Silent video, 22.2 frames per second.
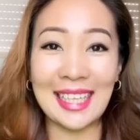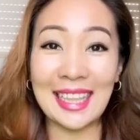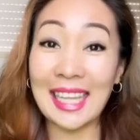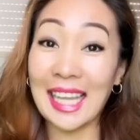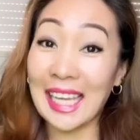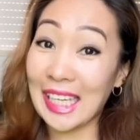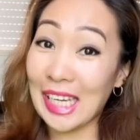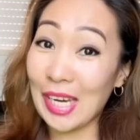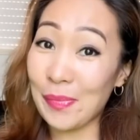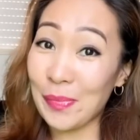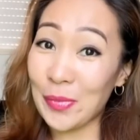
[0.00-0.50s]

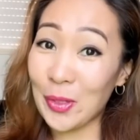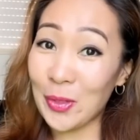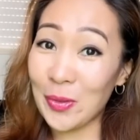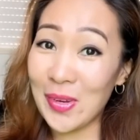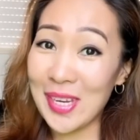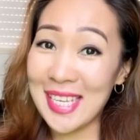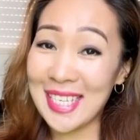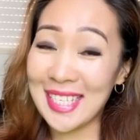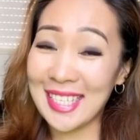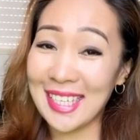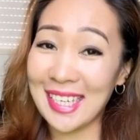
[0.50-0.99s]
Like I'm
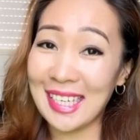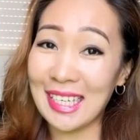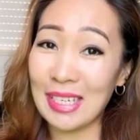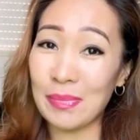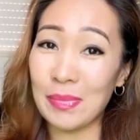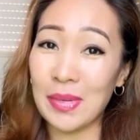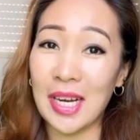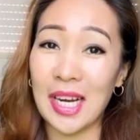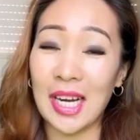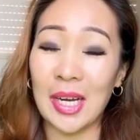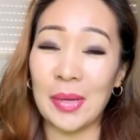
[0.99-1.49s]
always saying,
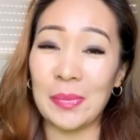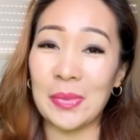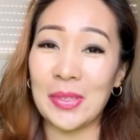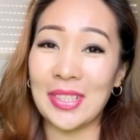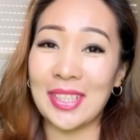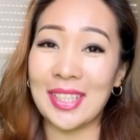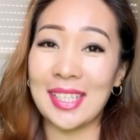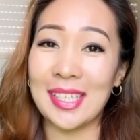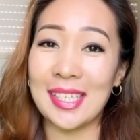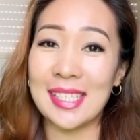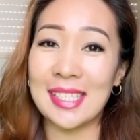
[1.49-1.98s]
mga
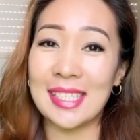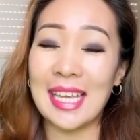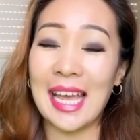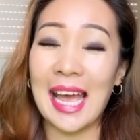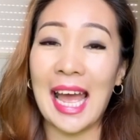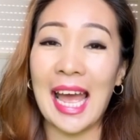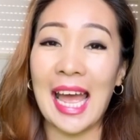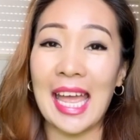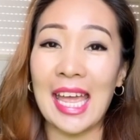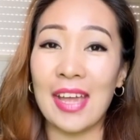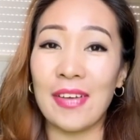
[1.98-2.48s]
ka-beauties,
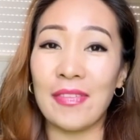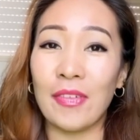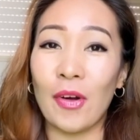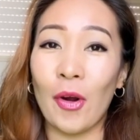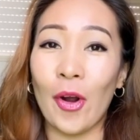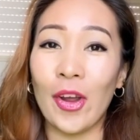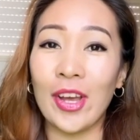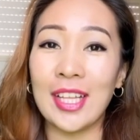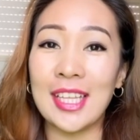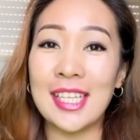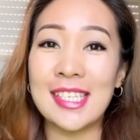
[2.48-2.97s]
I have
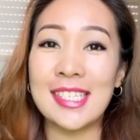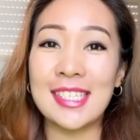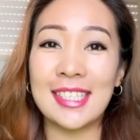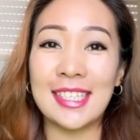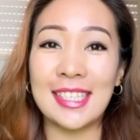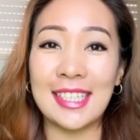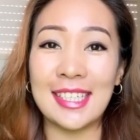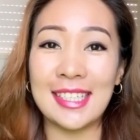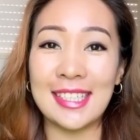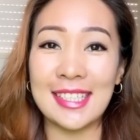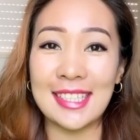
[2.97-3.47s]
oily
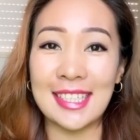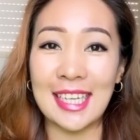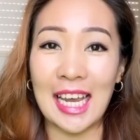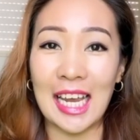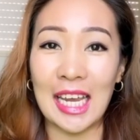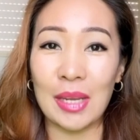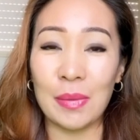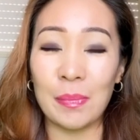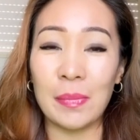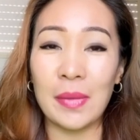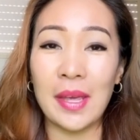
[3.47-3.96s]
skin
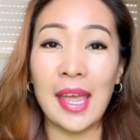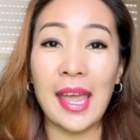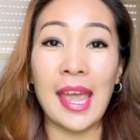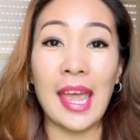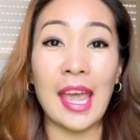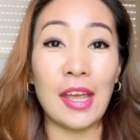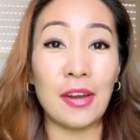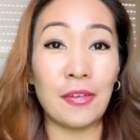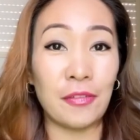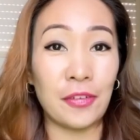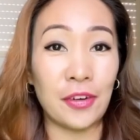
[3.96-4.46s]
type,
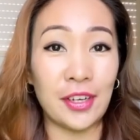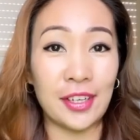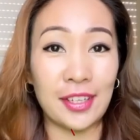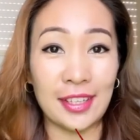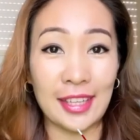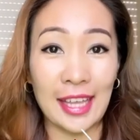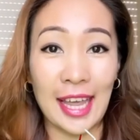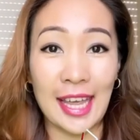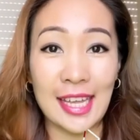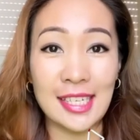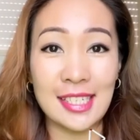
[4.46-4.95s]
and for
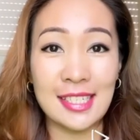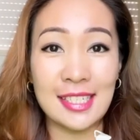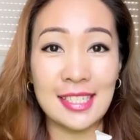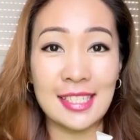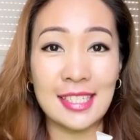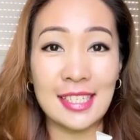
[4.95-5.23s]
that,